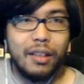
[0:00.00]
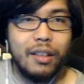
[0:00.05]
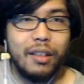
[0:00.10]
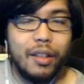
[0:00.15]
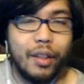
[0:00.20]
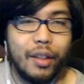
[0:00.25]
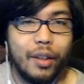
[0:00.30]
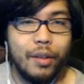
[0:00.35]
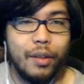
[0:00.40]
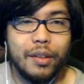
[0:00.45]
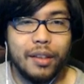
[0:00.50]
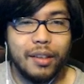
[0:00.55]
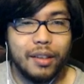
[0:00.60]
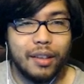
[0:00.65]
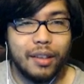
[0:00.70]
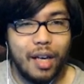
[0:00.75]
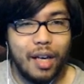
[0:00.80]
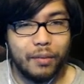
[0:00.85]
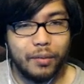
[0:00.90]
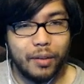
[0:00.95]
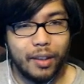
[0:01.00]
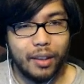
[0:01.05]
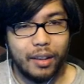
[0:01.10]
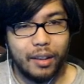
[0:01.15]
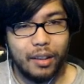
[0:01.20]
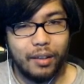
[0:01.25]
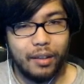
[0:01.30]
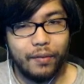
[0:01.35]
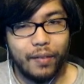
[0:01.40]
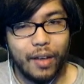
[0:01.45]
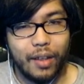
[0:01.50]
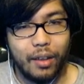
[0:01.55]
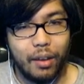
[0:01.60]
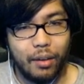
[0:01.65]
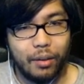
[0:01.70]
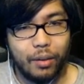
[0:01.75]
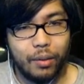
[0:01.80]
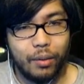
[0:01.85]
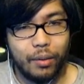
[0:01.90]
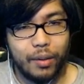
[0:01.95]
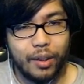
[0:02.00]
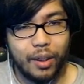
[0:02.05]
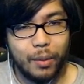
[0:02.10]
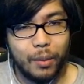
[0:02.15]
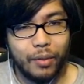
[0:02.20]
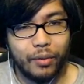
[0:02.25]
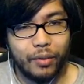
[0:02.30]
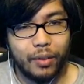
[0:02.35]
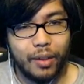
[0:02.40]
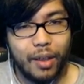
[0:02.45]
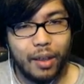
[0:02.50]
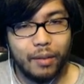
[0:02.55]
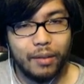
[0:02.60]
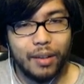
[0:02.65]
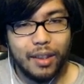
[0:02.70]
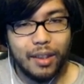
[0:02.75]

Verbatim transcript: can use it as cover in a gunfight. Oh, cool. You can move it around.